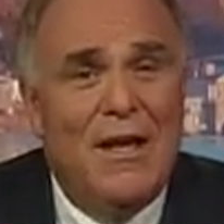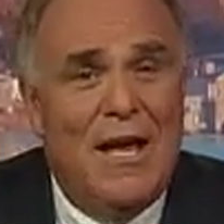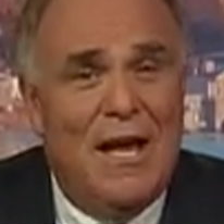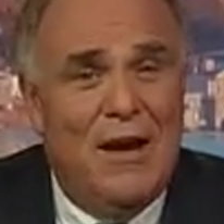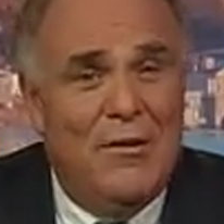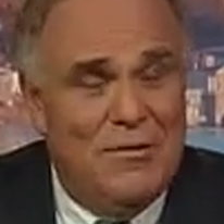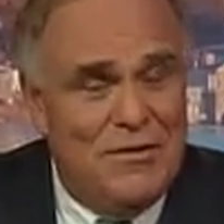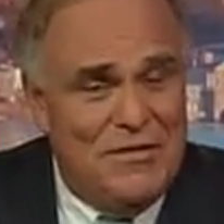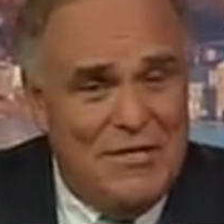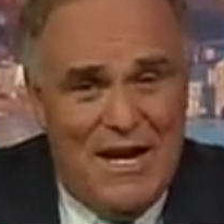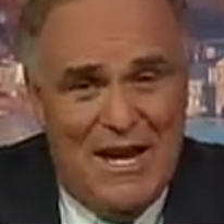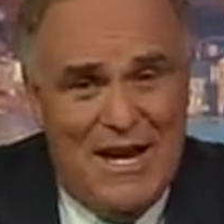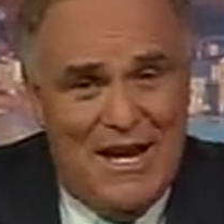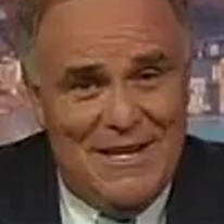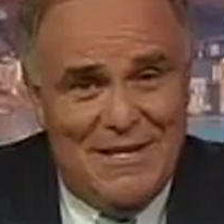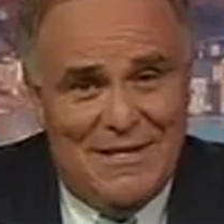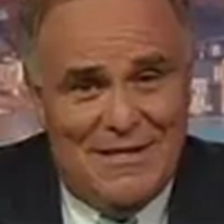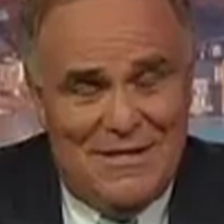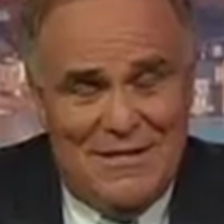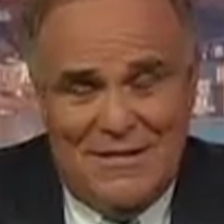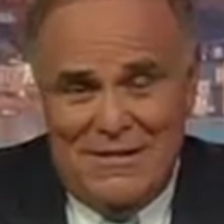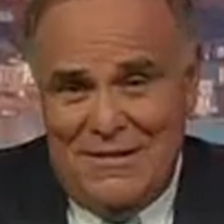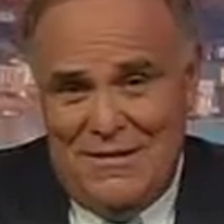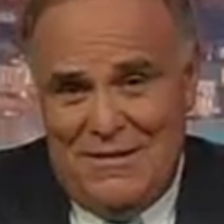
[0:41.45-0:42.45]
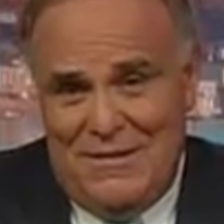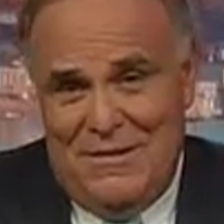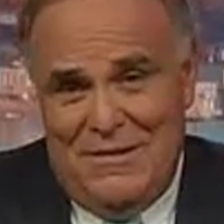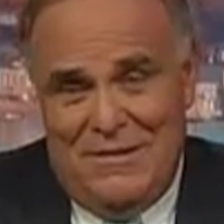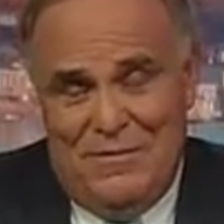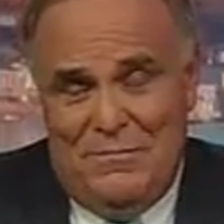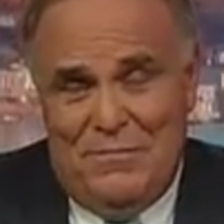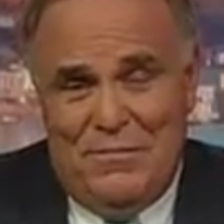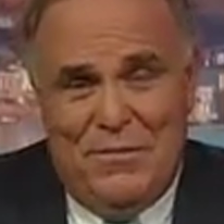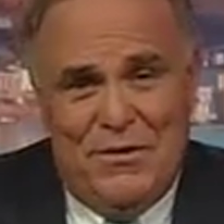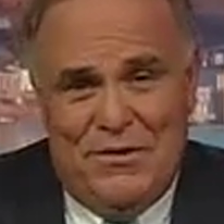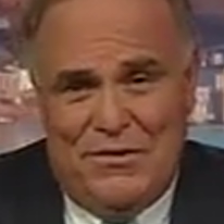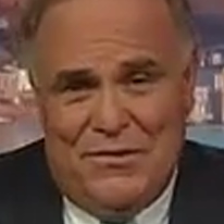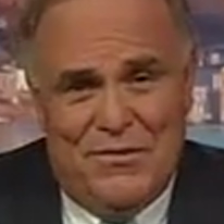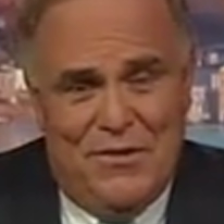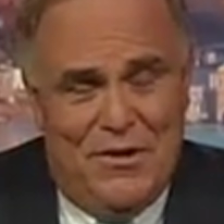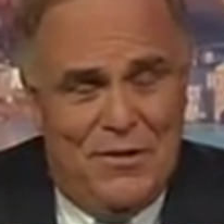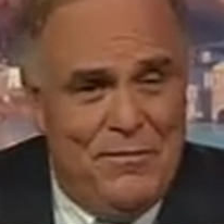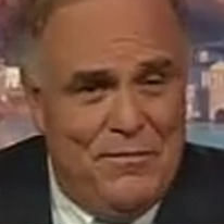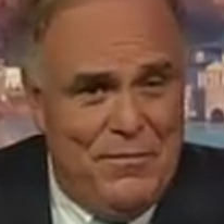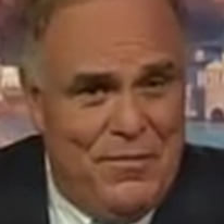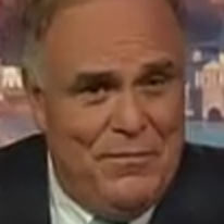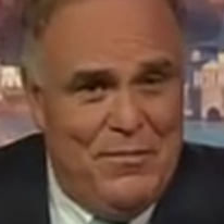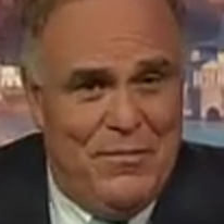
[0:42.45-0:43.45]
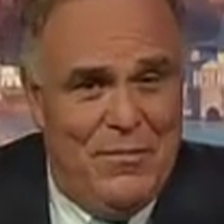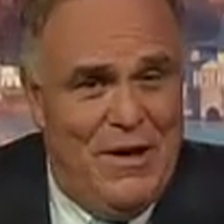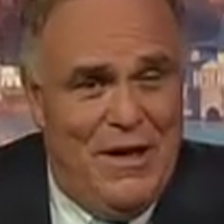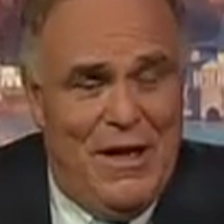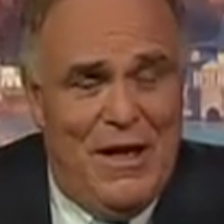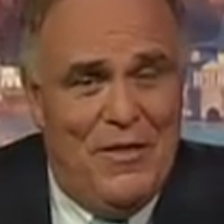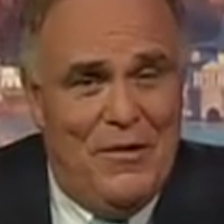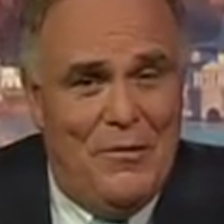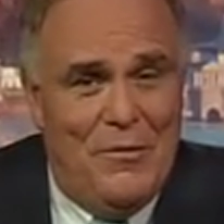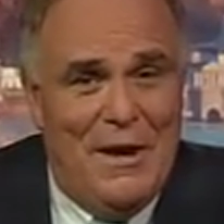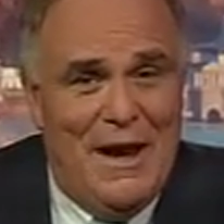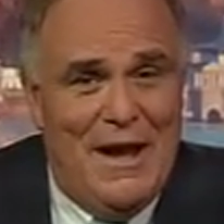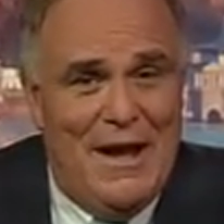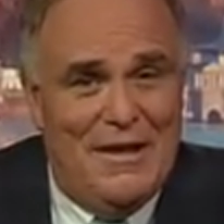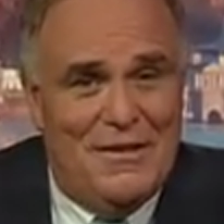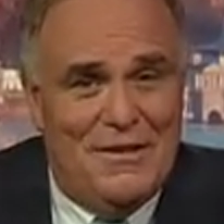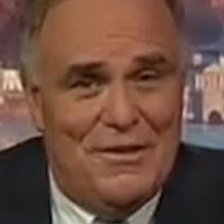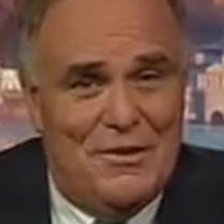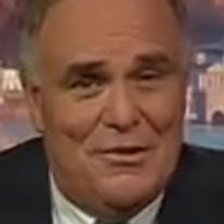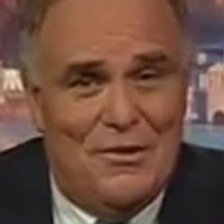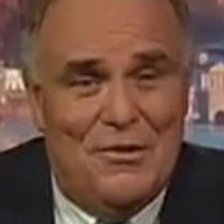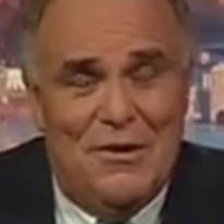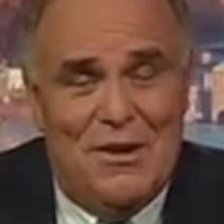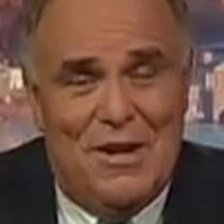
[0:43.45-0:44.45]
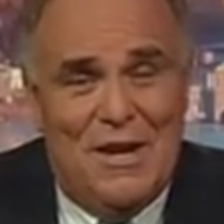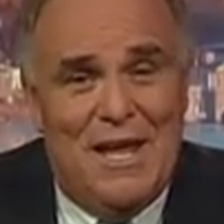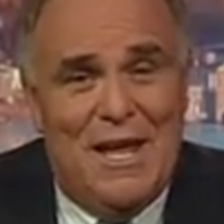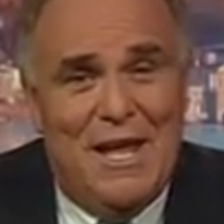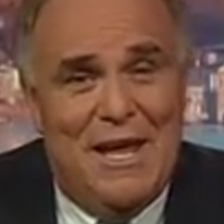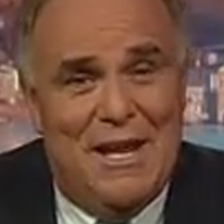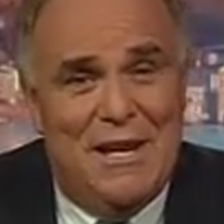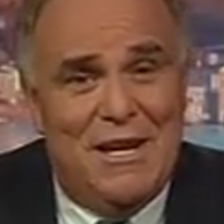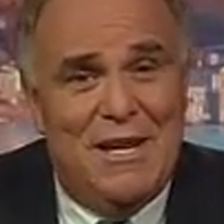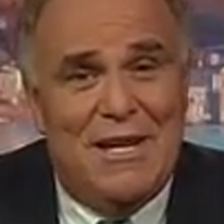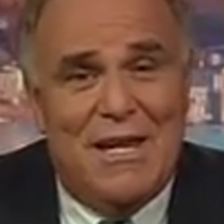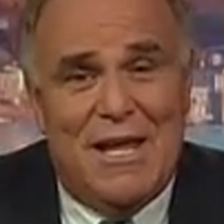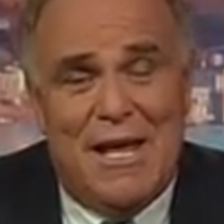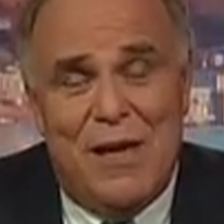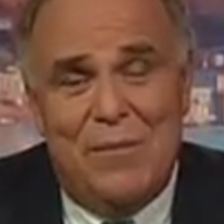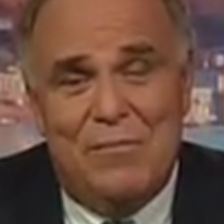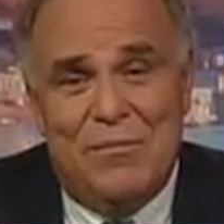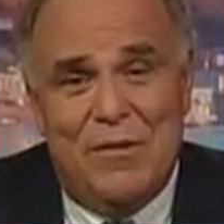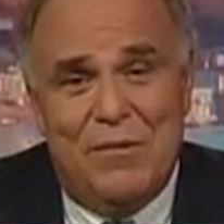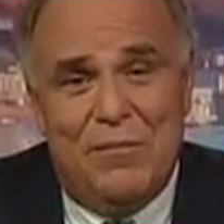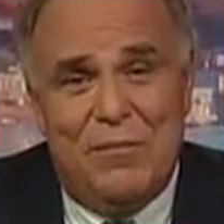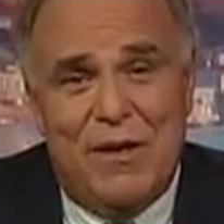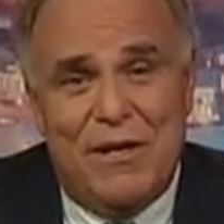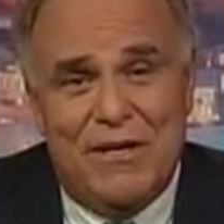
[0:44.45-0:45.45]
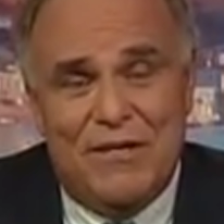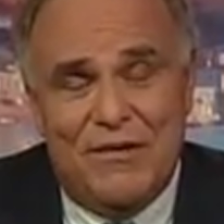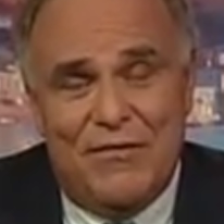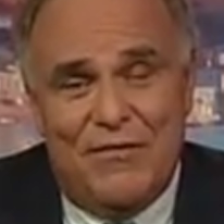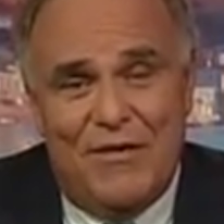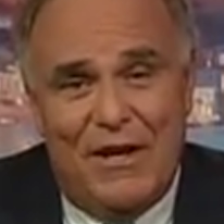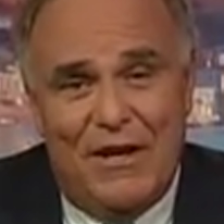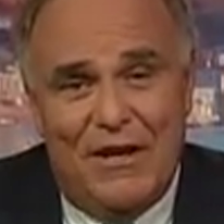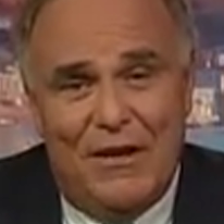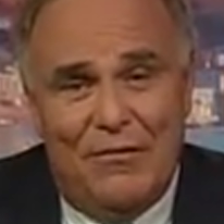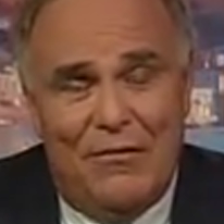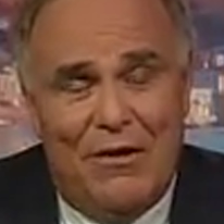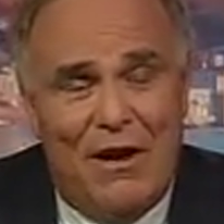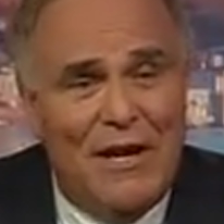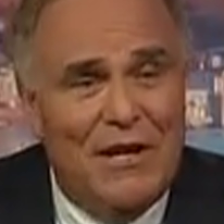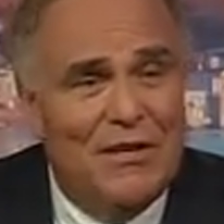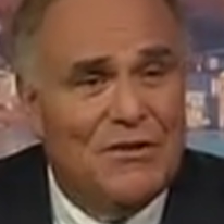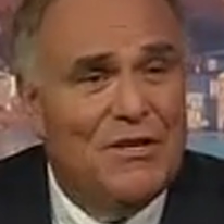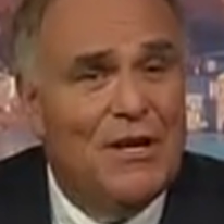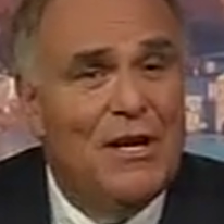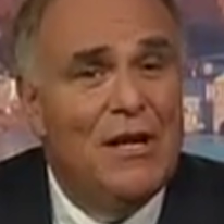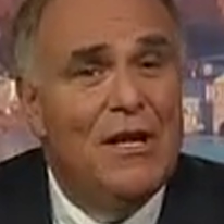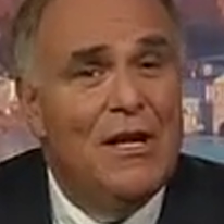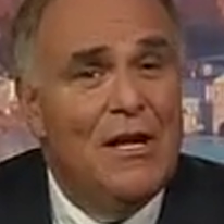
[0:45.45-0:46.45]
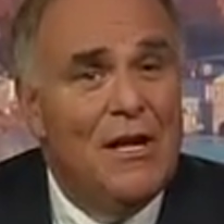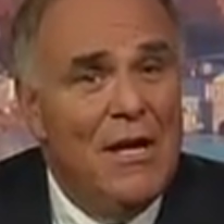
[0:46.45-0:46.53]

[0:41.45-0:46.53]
I was asked to sort of on the way out the door to handicap the Pennsylvania race.